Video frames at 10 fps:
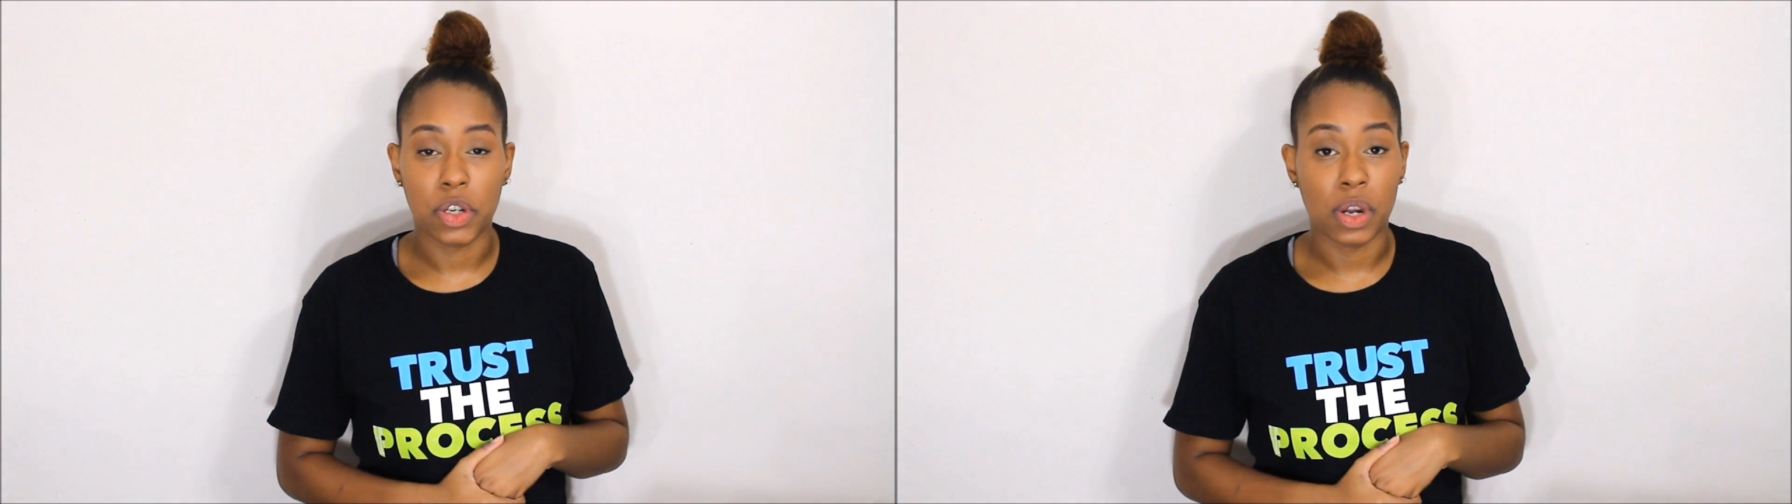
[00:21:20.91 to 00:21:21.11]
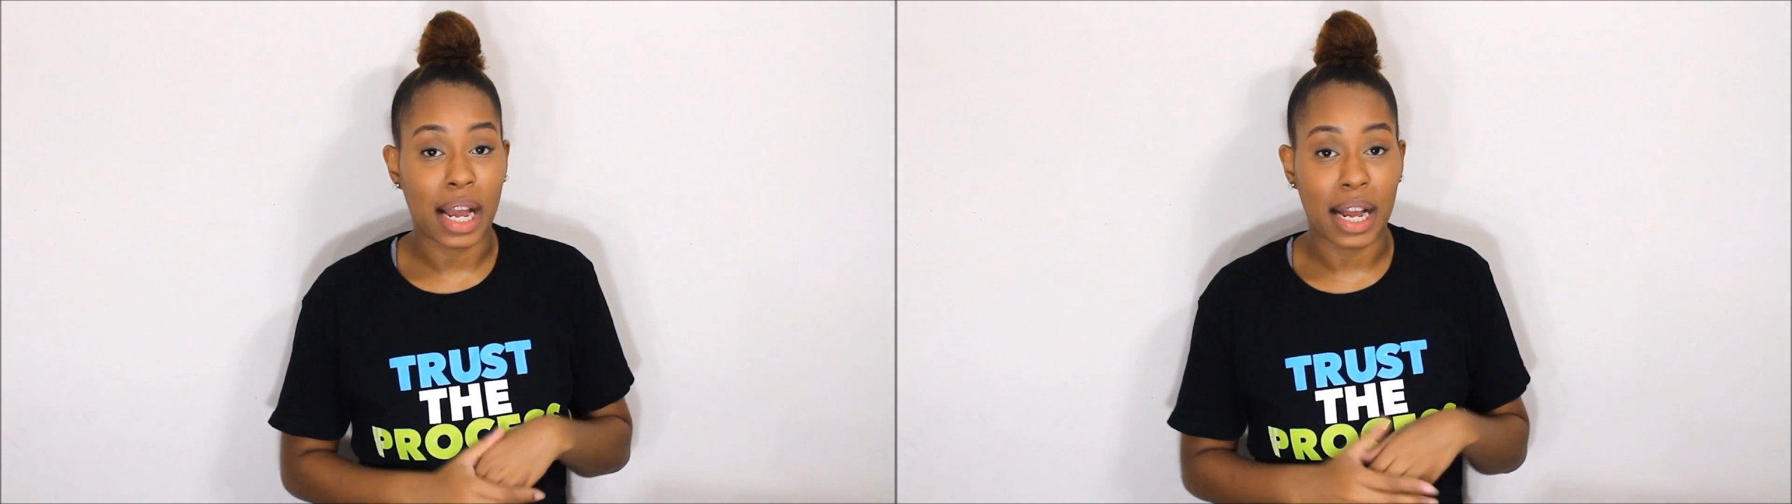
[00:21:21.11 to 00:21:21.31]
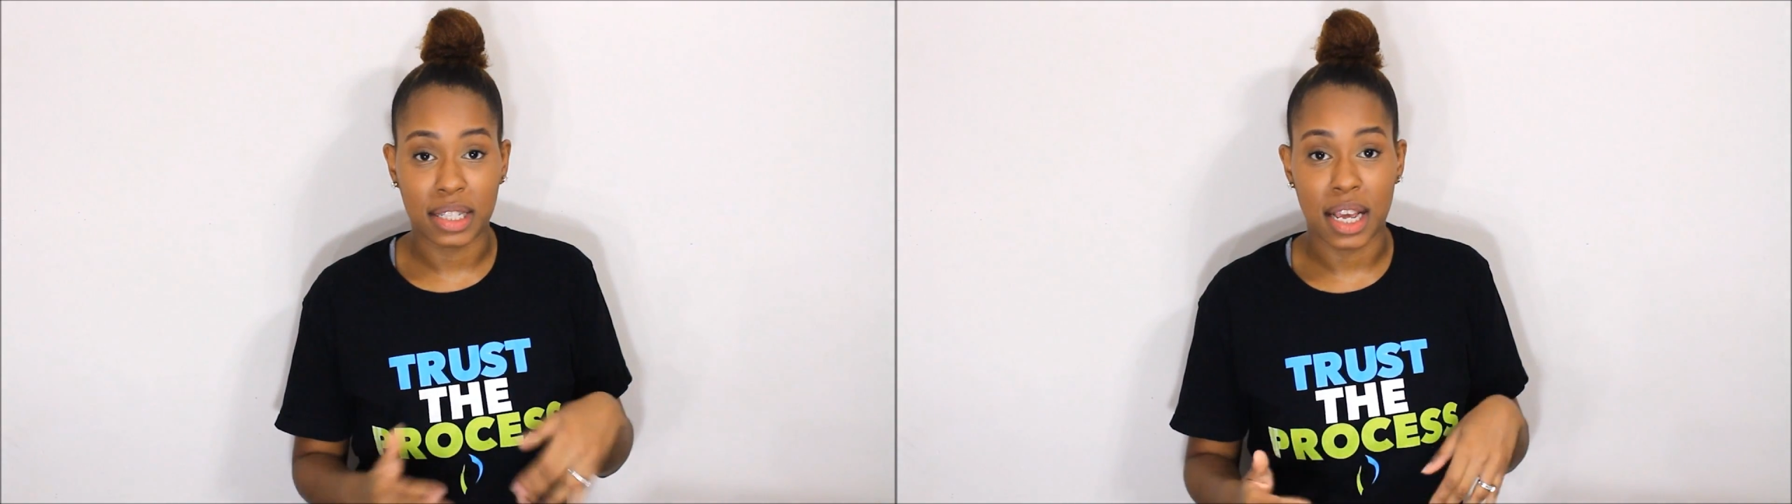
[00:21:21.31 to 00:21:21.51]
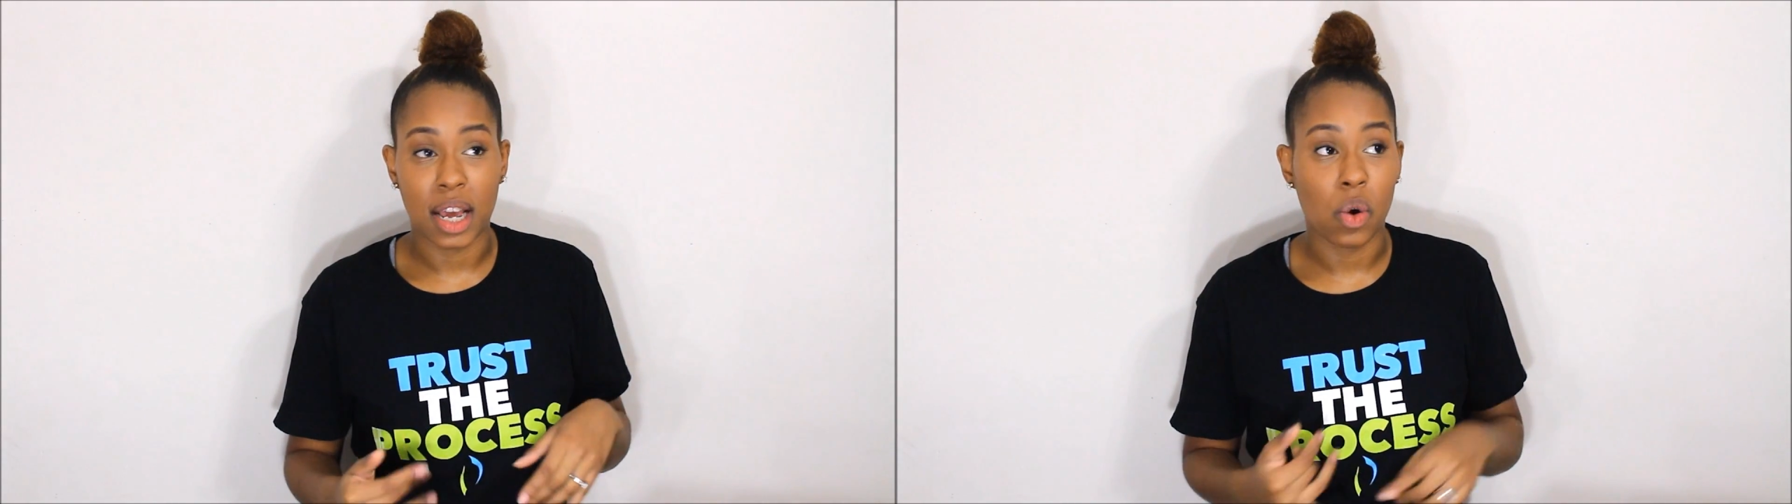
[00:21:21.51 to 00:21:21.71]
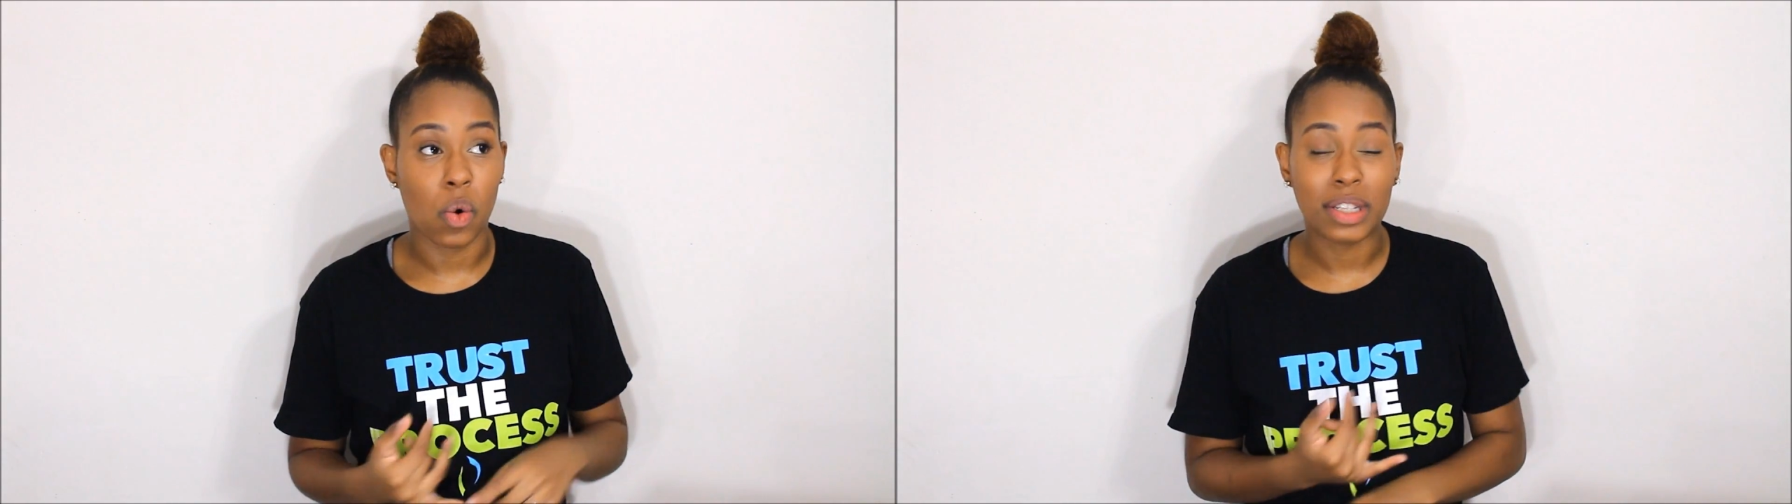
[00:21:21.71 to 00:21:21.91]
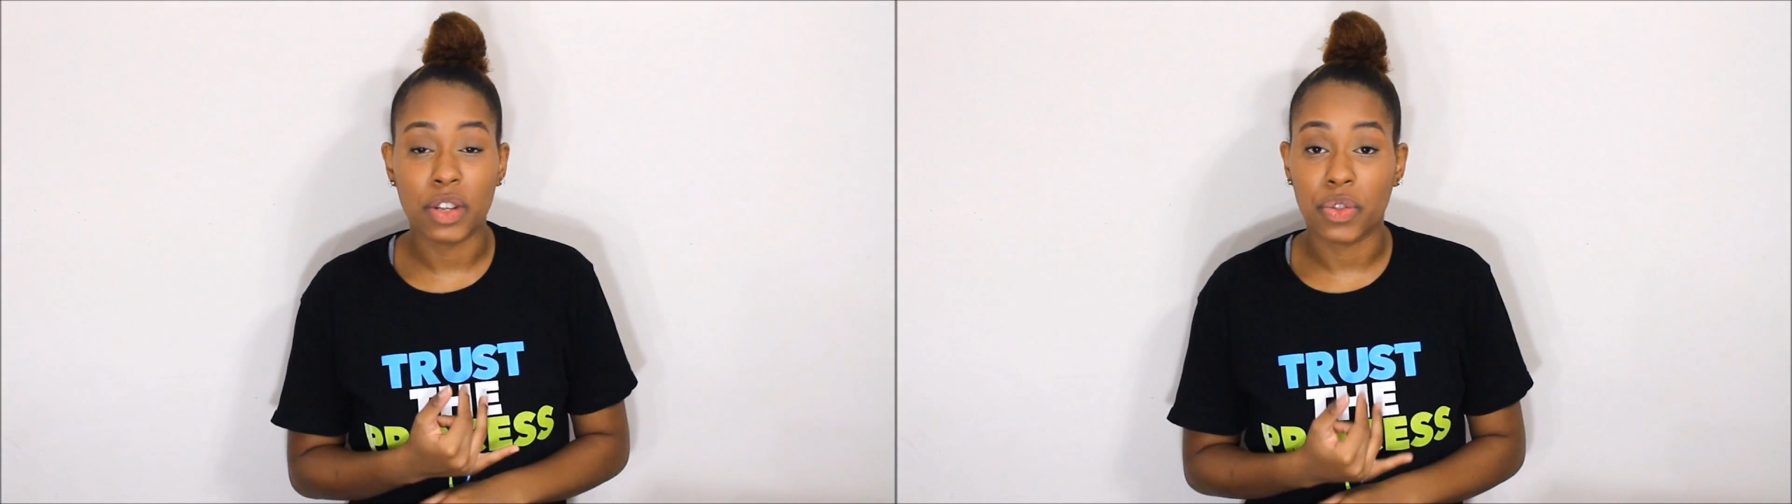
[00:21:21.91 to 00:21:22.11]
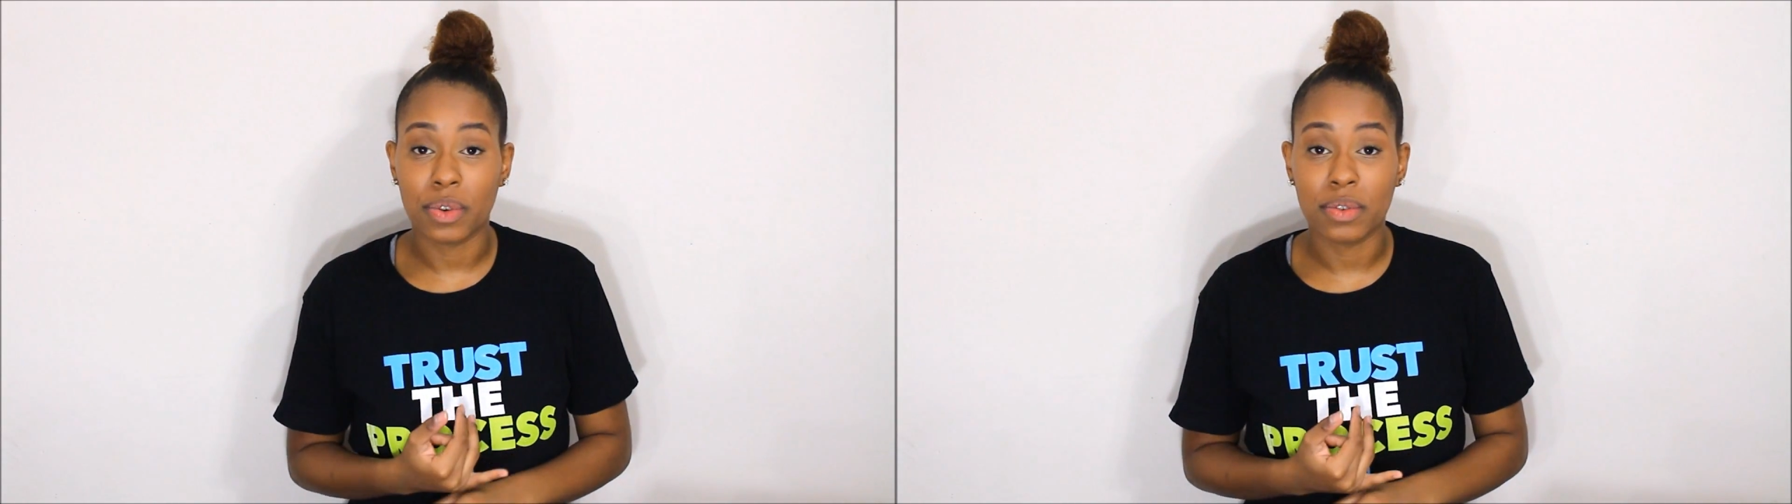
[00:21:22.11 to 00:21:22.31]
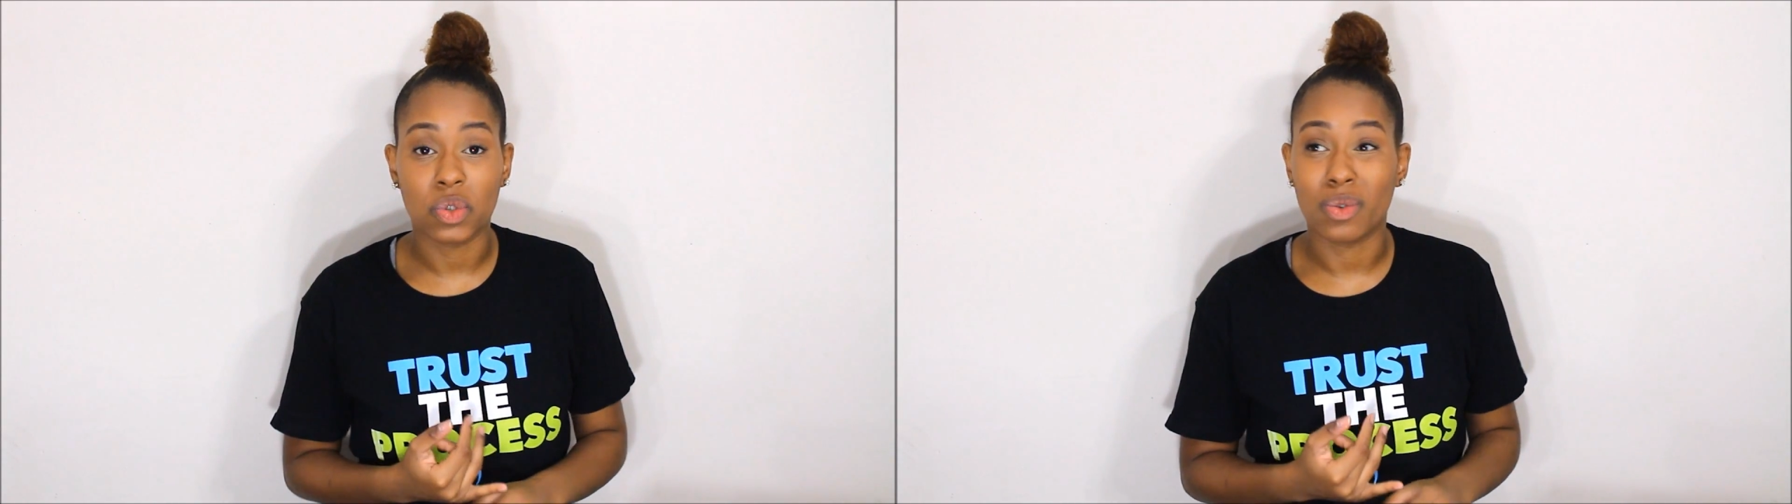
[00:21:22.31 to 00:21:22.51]
like I said, going to
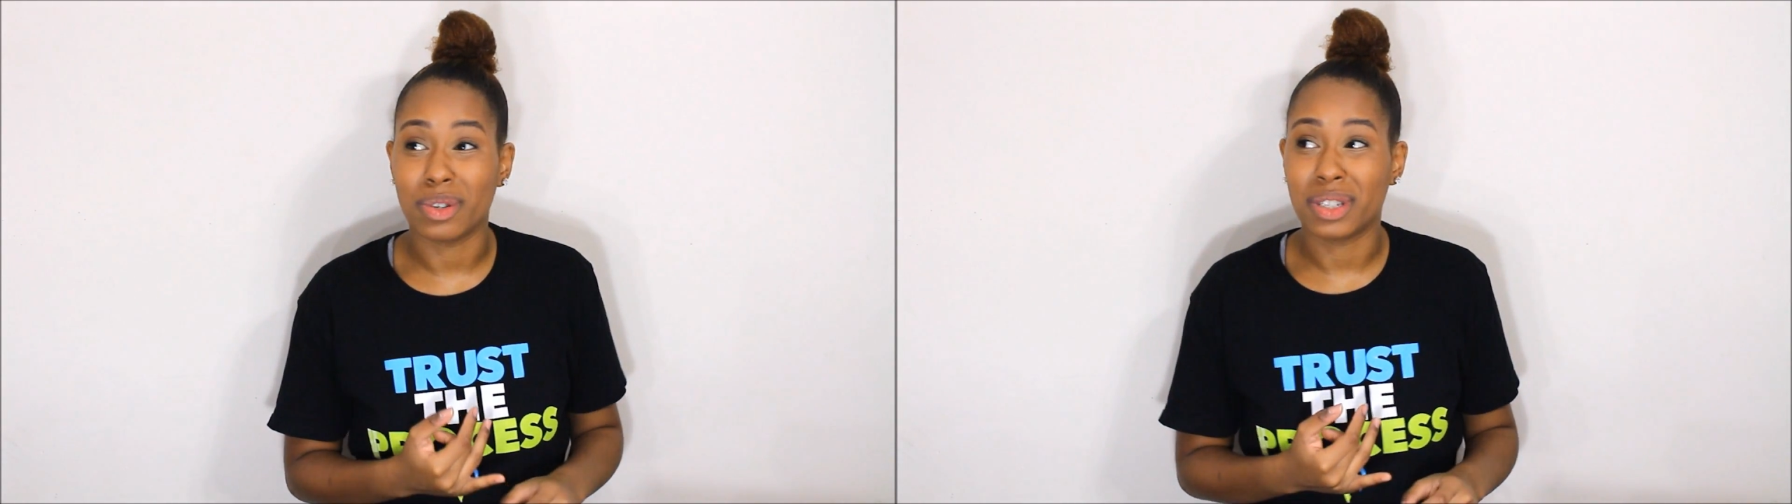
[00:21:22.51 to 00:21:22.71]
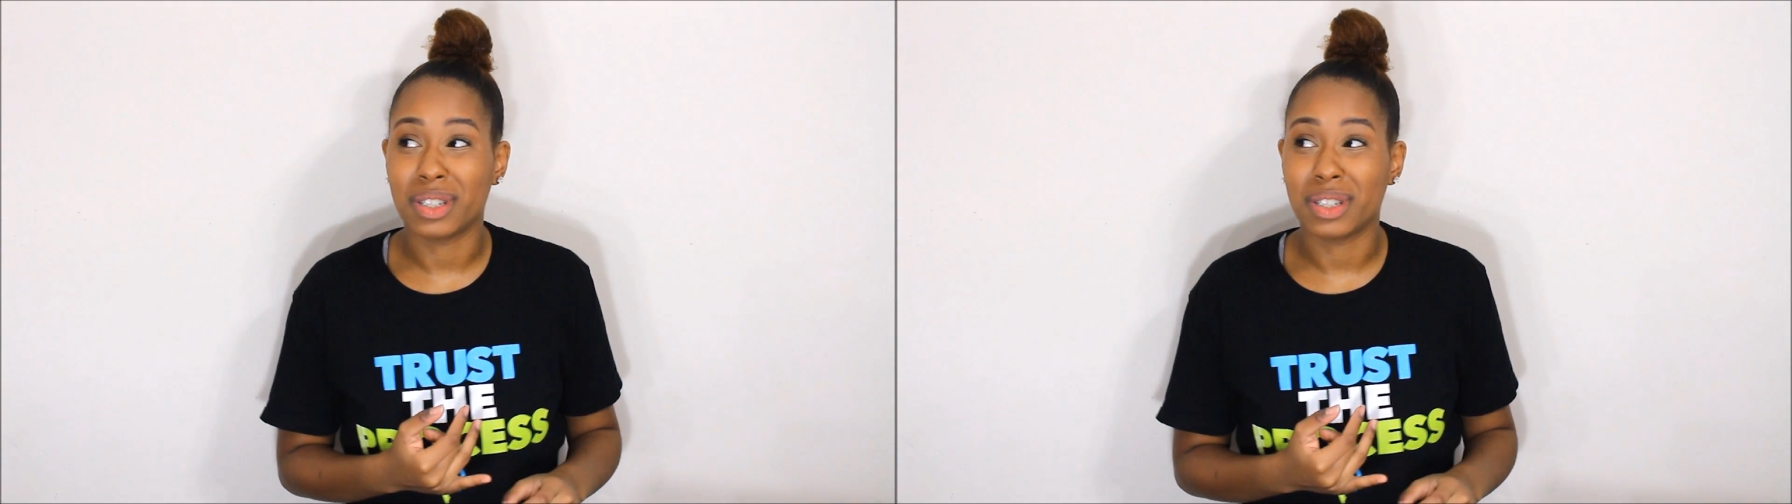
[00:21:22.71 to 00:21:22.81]
thrift stores,